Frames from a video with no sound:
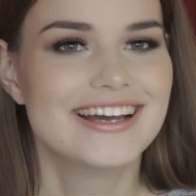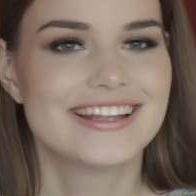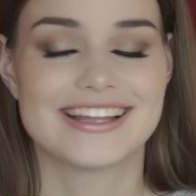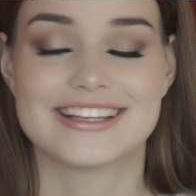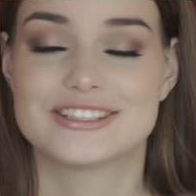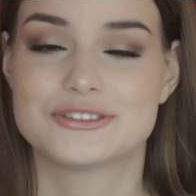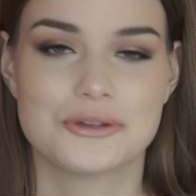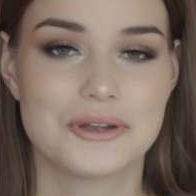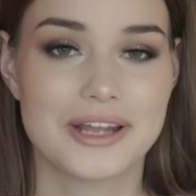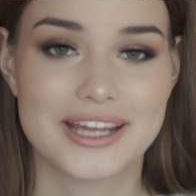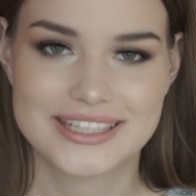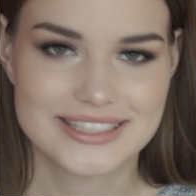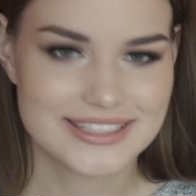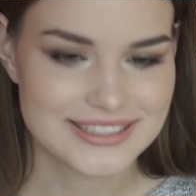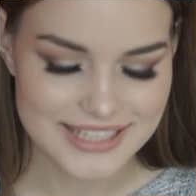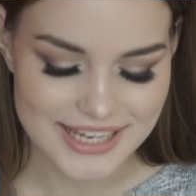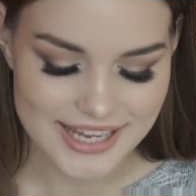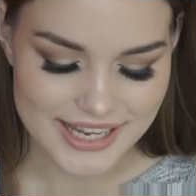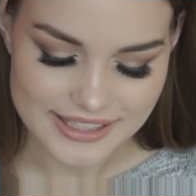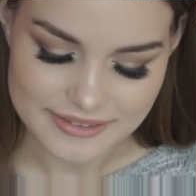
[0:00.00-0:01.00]
That's all I can
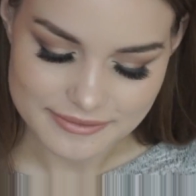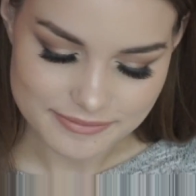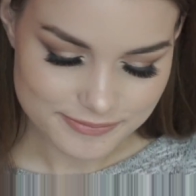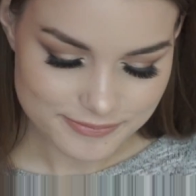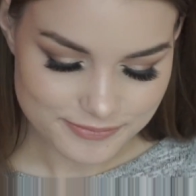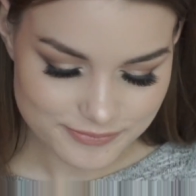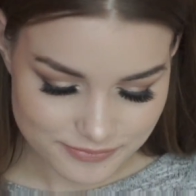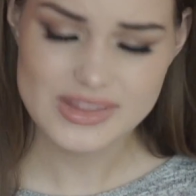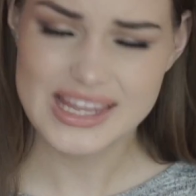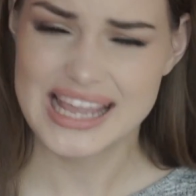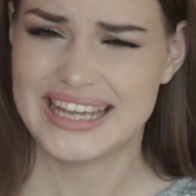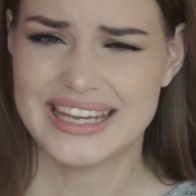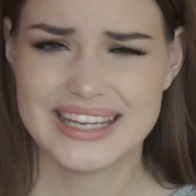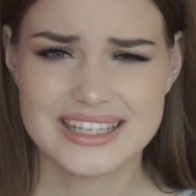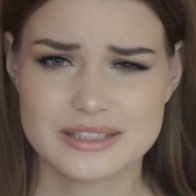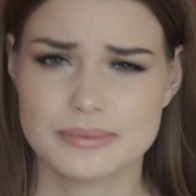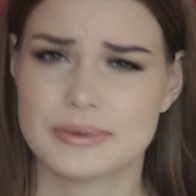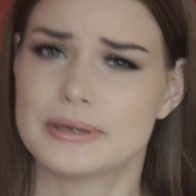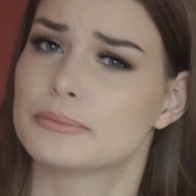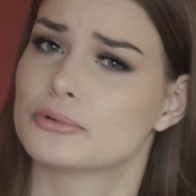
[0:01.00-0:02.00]
say. It
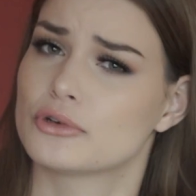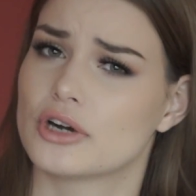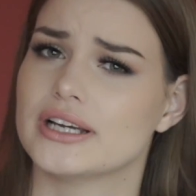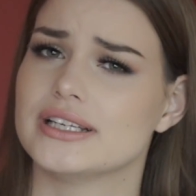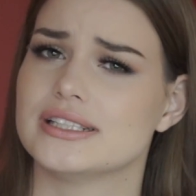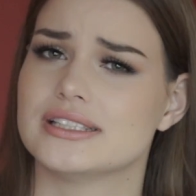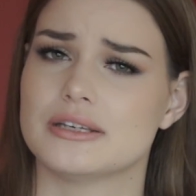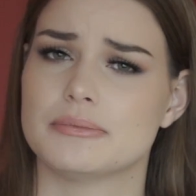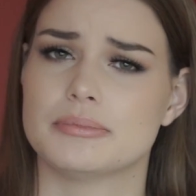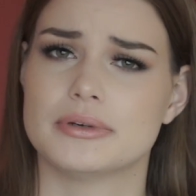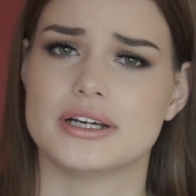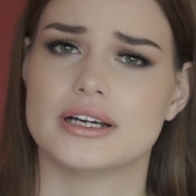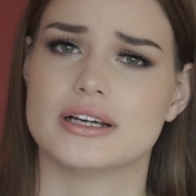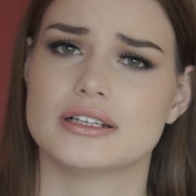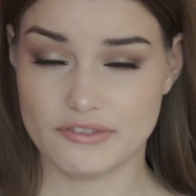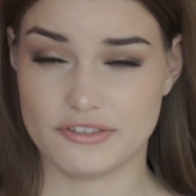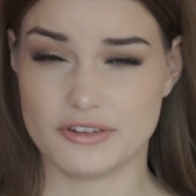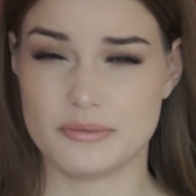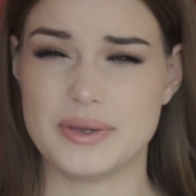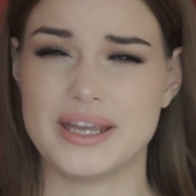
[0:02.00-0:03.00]
is a bit pricey,
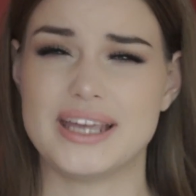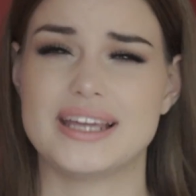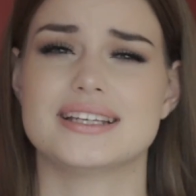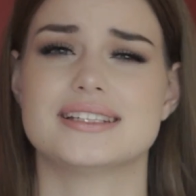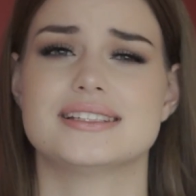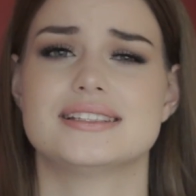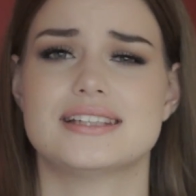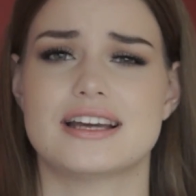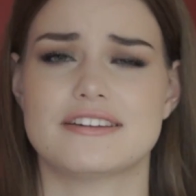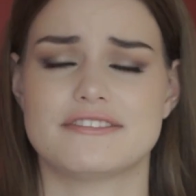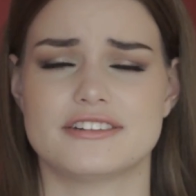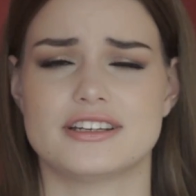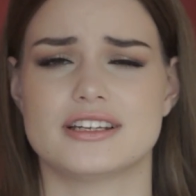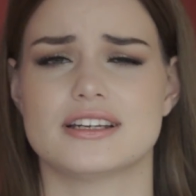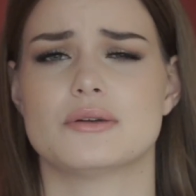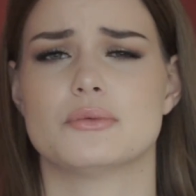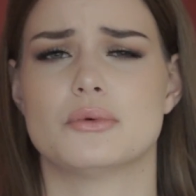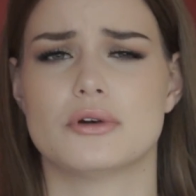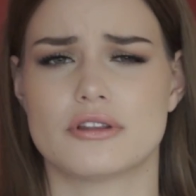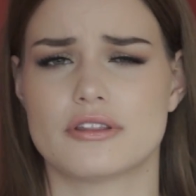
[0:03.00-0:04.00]
but for me it is
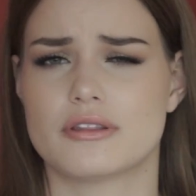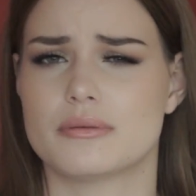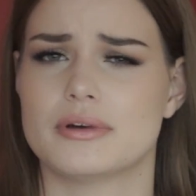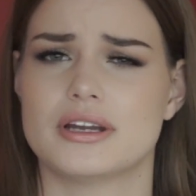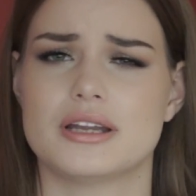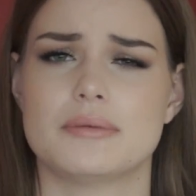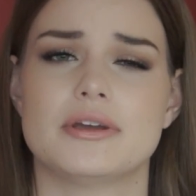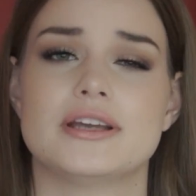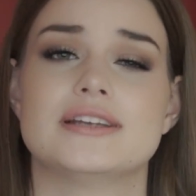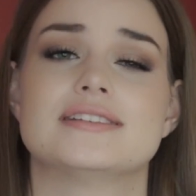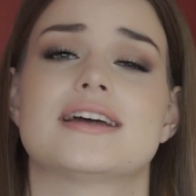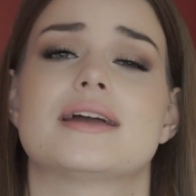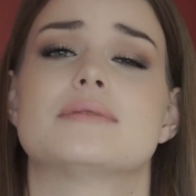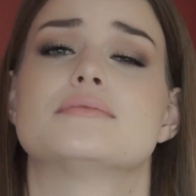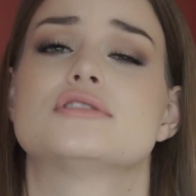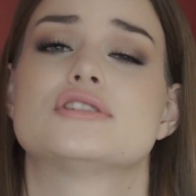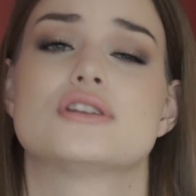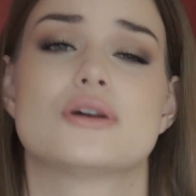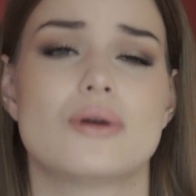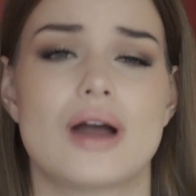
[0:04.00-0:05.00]
definitely worth the money because I'm
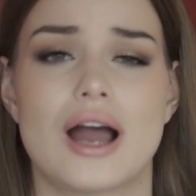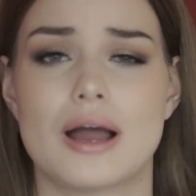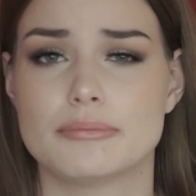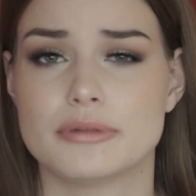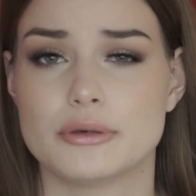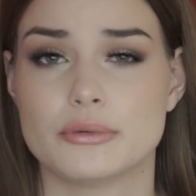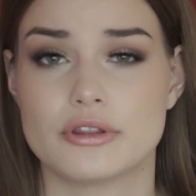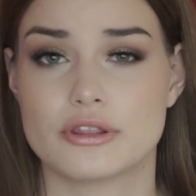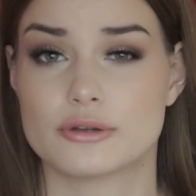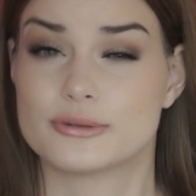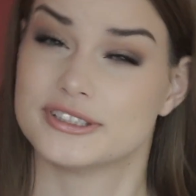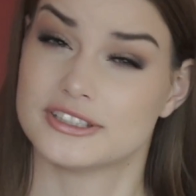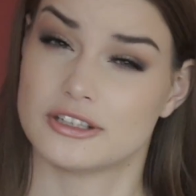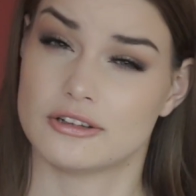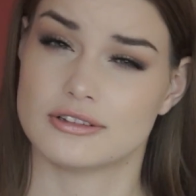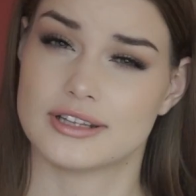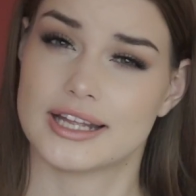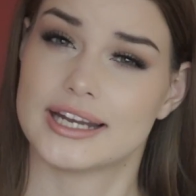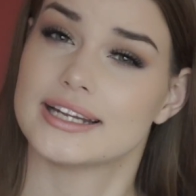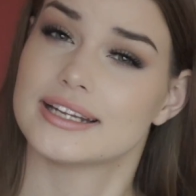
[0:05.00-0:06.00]
so happy with the
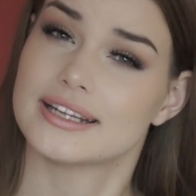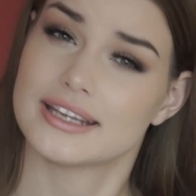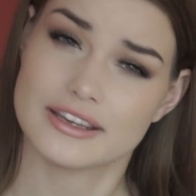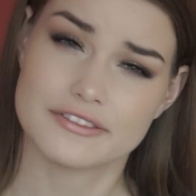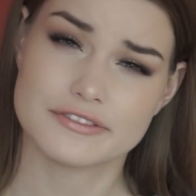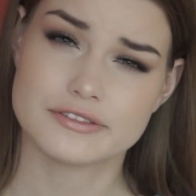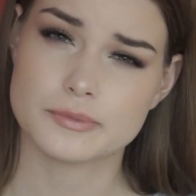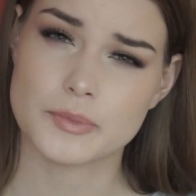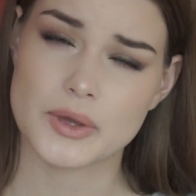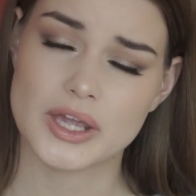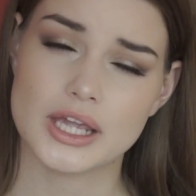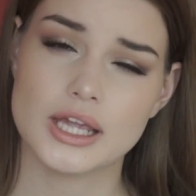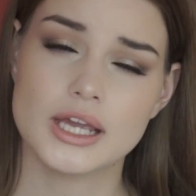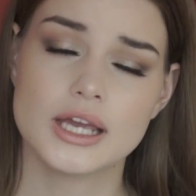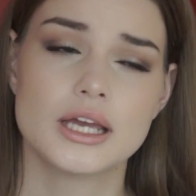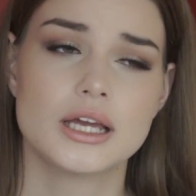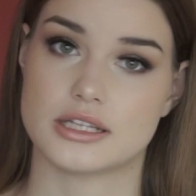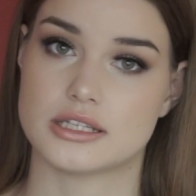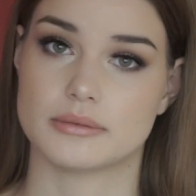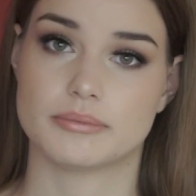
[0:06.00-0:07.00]
result that it gives me.
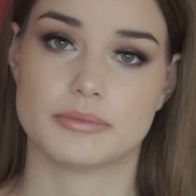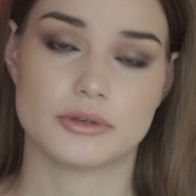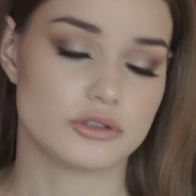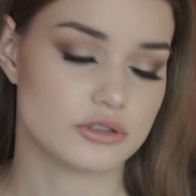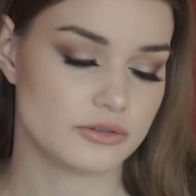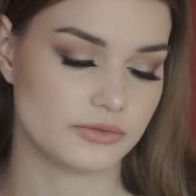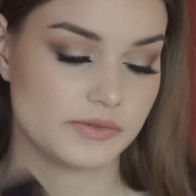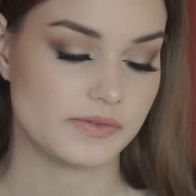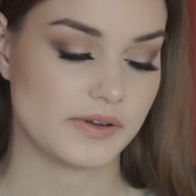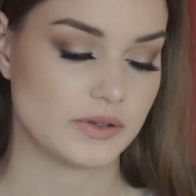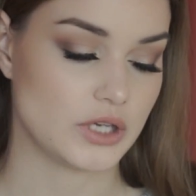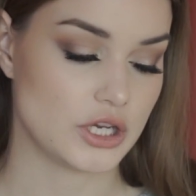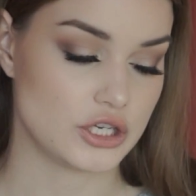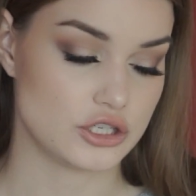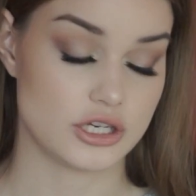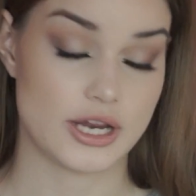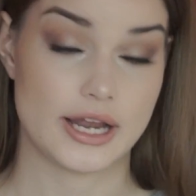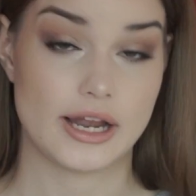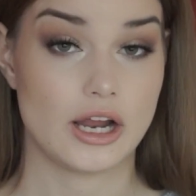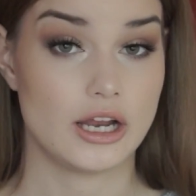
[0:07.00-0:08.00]
It's a beautiful
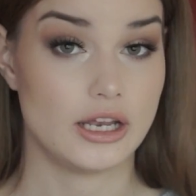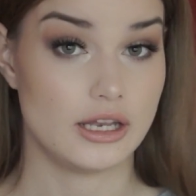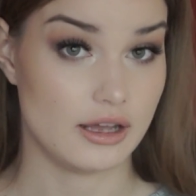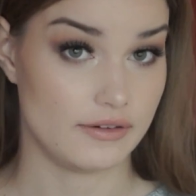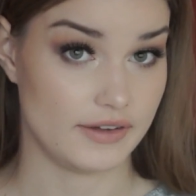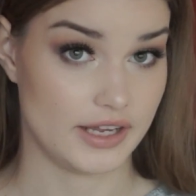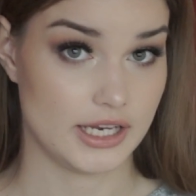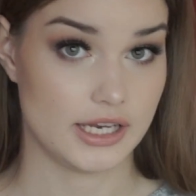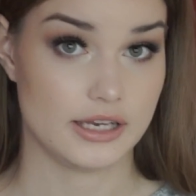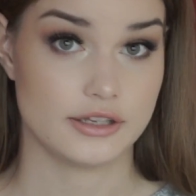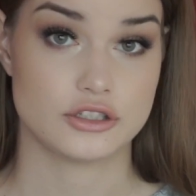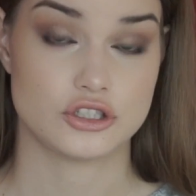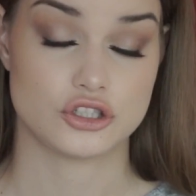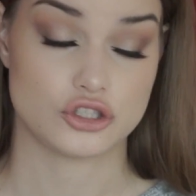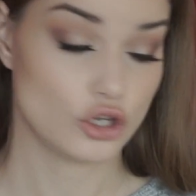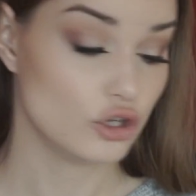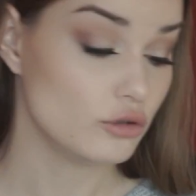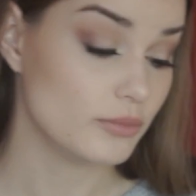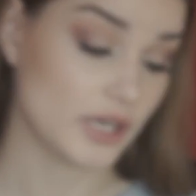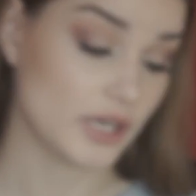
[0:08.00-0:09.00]
foundation and I love it so